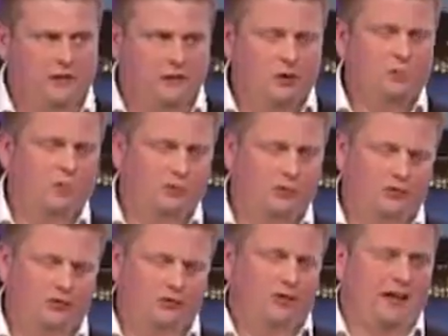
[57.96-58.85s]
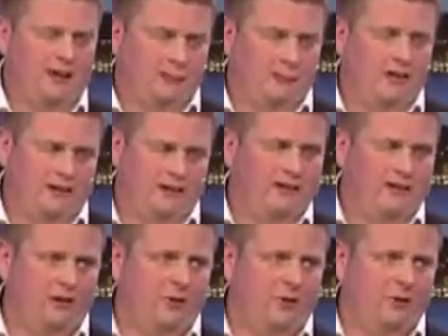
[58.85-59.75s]
and those people desperately need
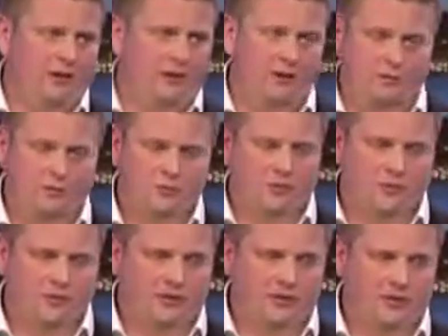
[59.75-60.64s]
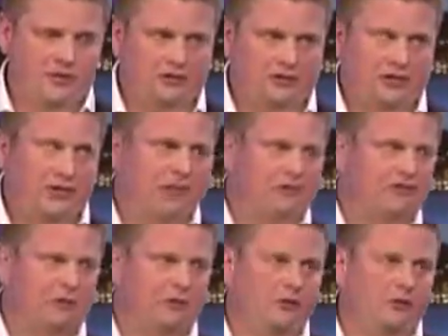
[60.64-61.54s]
help, and that's when an organisation like
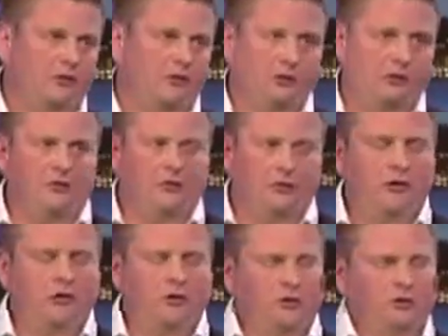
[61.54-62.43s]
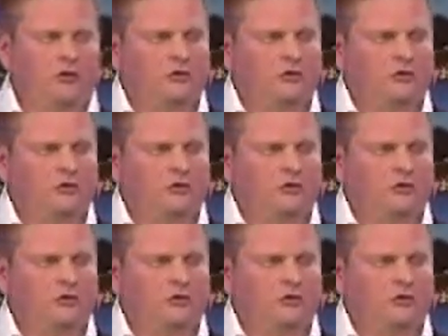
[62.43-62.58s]
ourselves really comes